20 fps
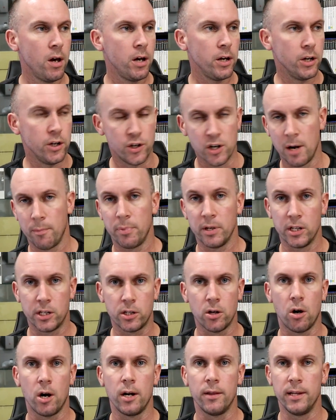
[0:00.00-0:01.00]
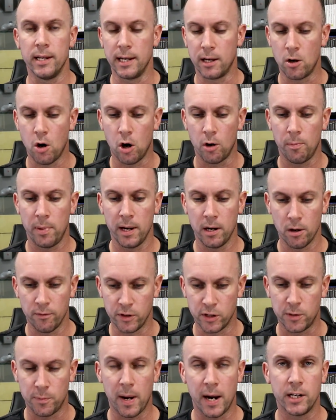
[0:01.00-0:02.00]
jump inside the cockpit of
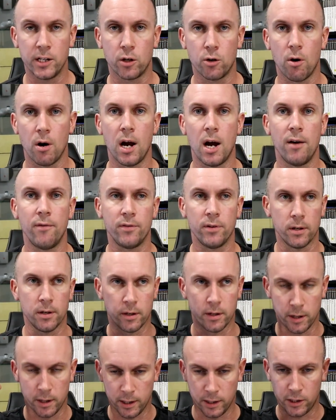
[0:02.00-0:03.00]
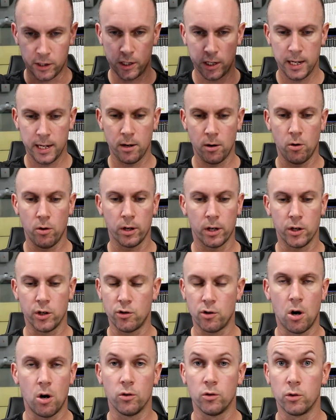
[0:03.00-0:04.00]
your spacecraft and you can see all the
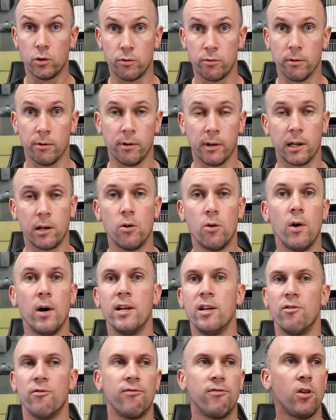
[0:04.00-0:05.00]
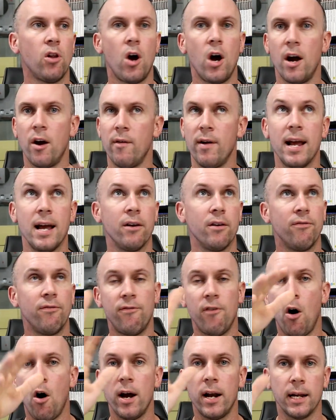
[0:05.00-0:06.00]
controls, looks really, really cool, and you fly around
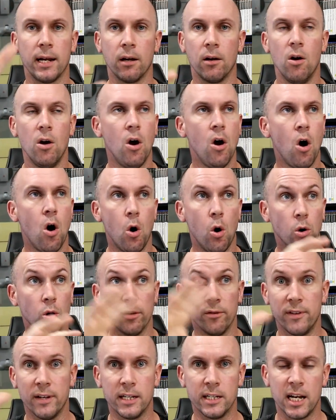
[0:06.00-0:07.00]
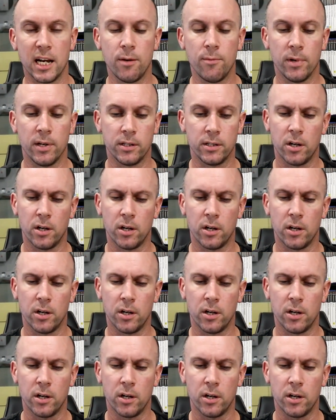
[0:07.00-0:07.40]
fighting all of these enemies.